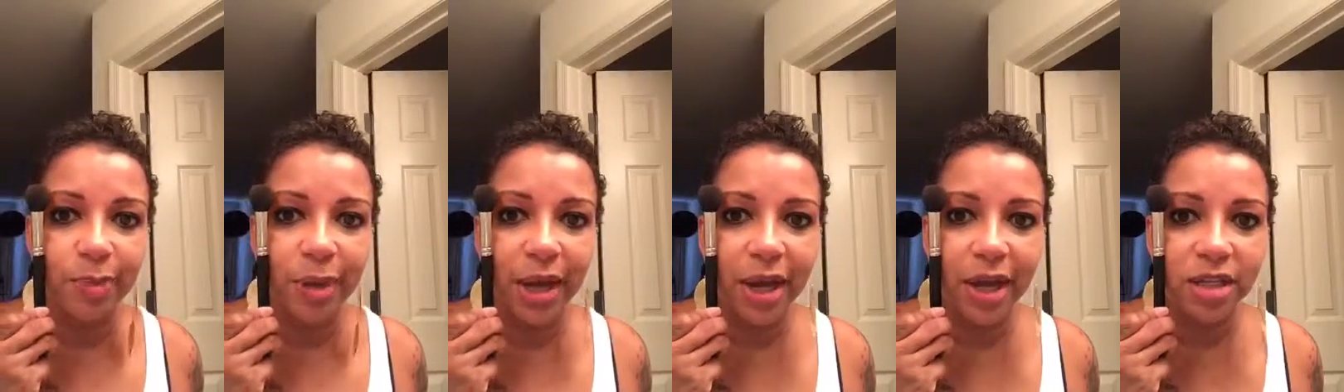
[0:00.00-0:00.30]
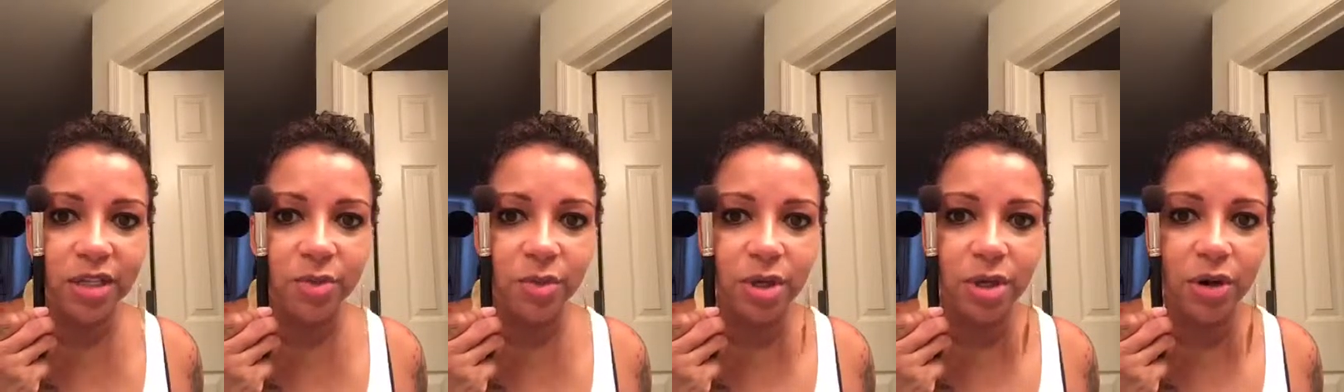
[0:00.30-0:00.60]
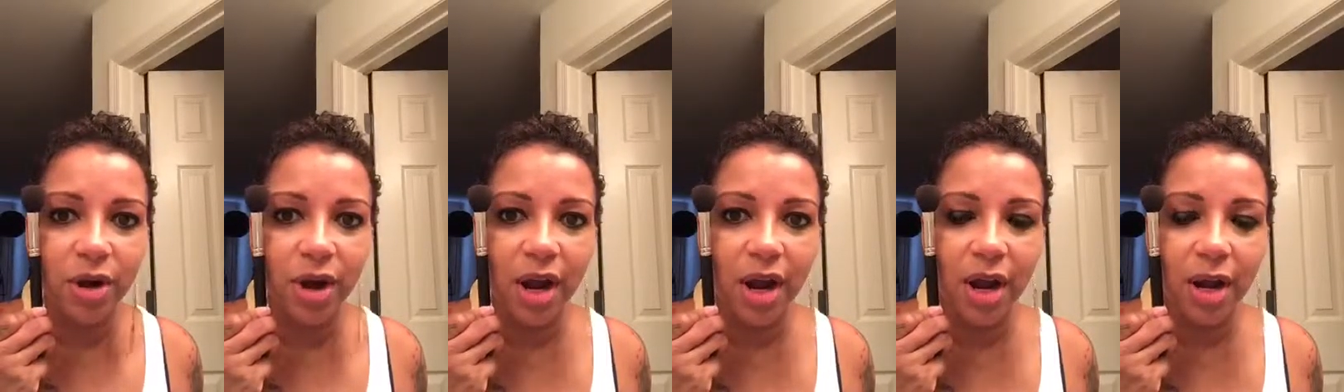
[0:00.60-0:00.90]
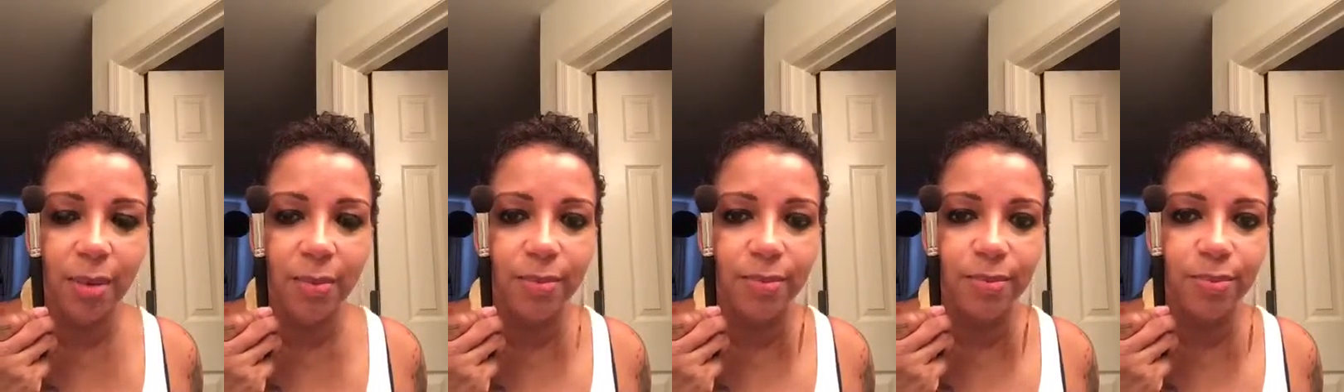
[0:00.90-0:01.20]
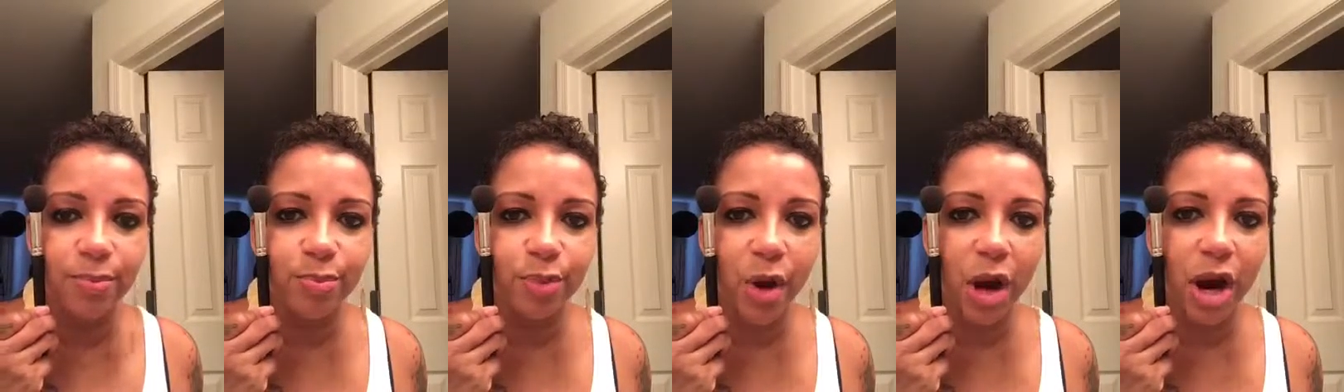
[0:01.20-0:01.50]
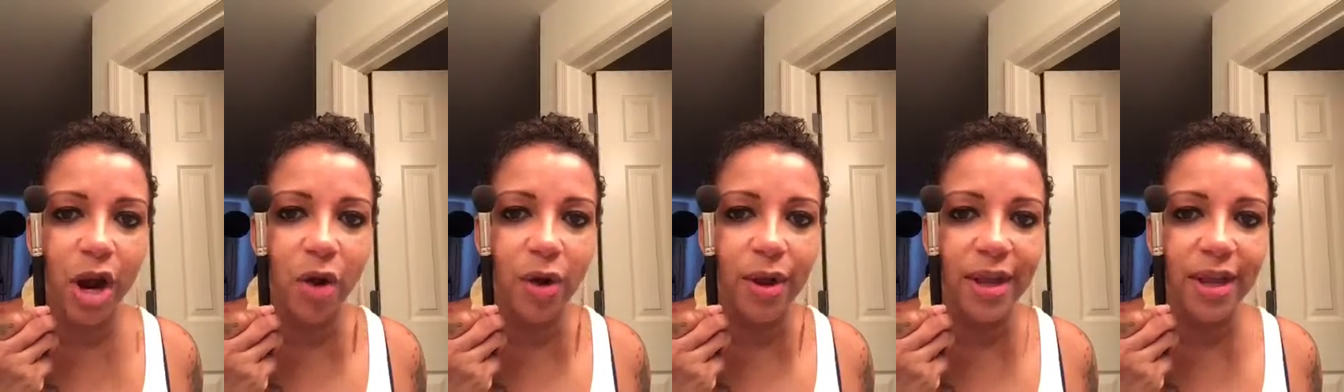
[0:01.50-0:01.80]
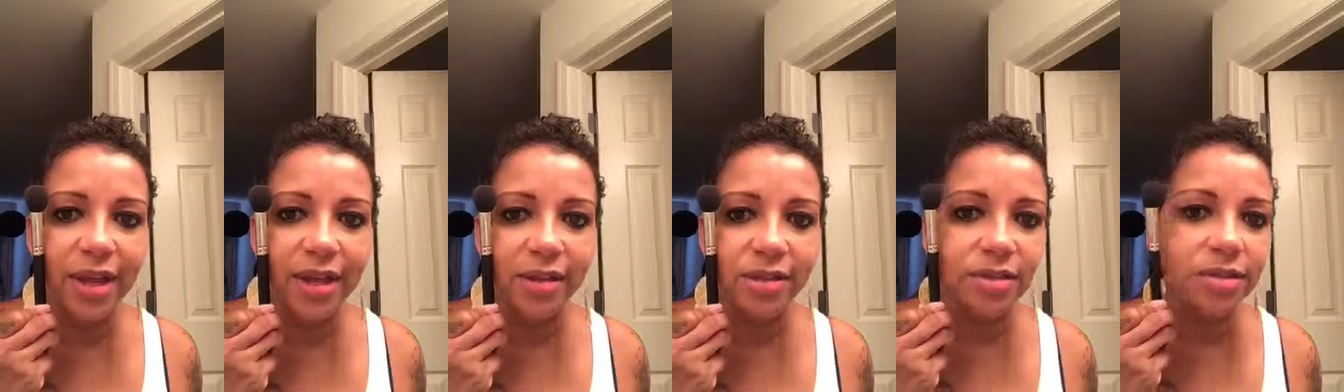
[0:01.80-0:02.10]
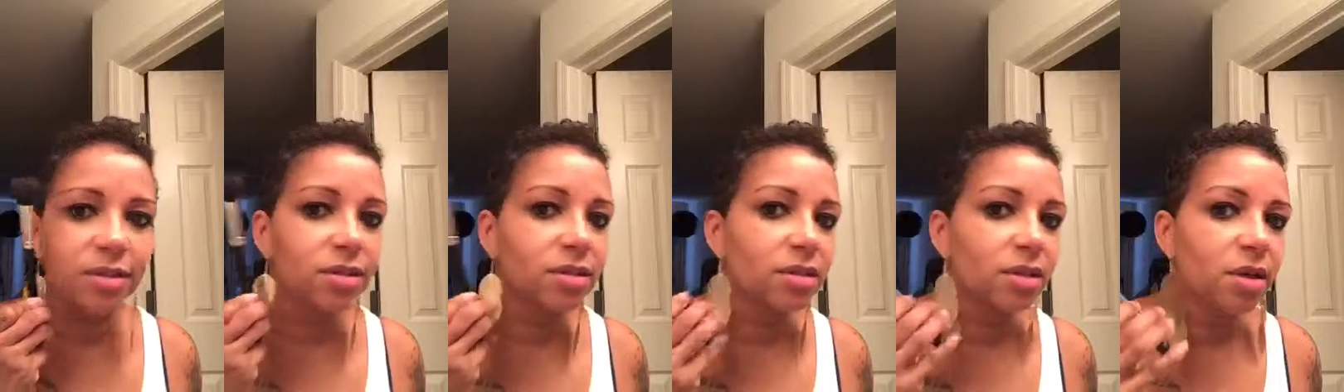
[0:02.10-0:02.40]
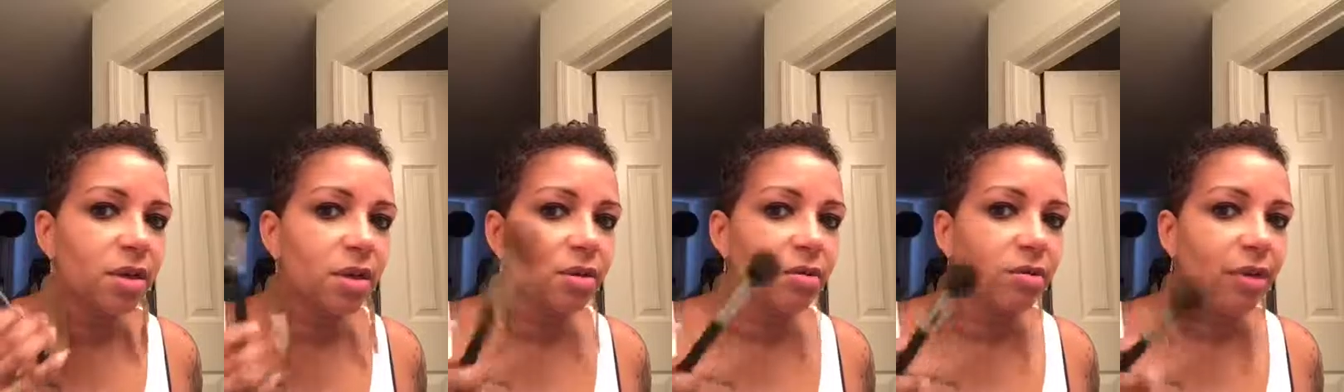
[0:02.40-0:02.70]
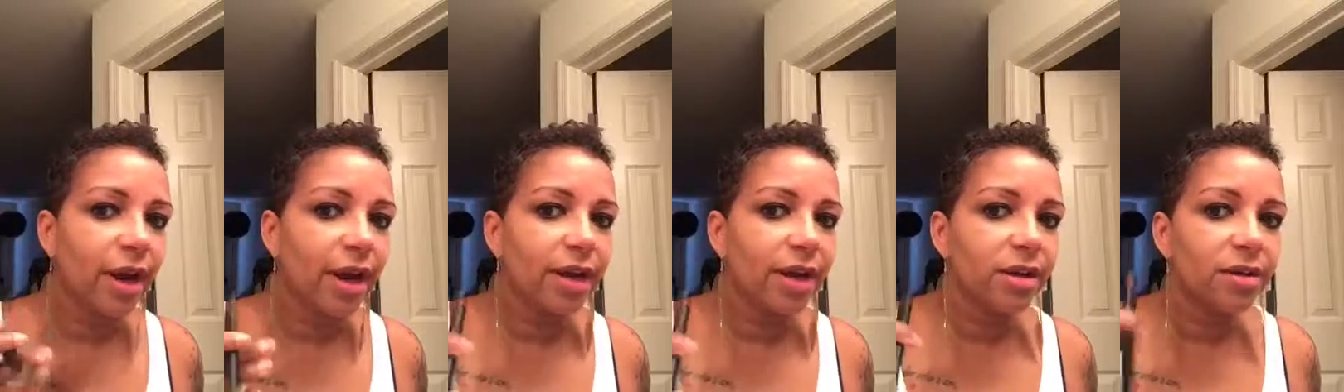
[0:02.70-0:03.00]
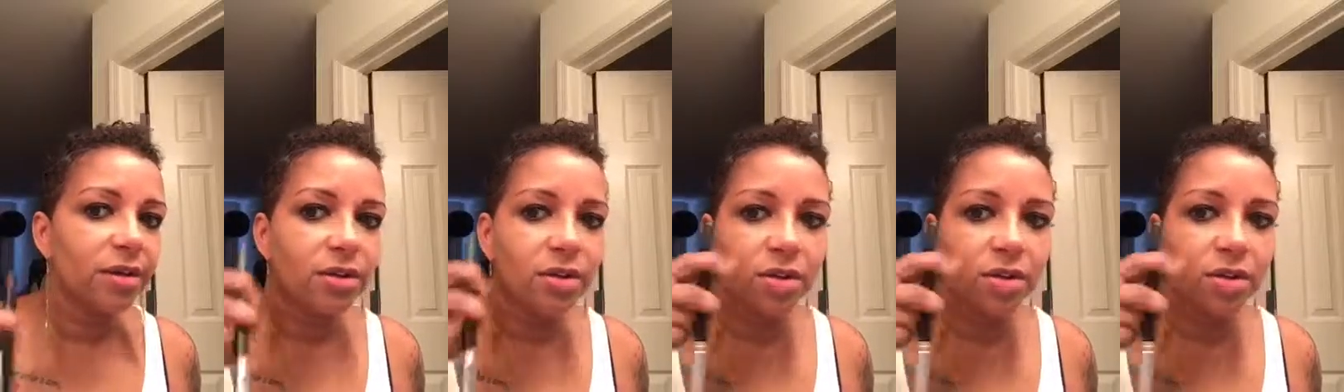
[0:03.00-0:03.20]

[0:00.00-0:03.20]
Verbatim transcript: past where your eyebrow ends, right?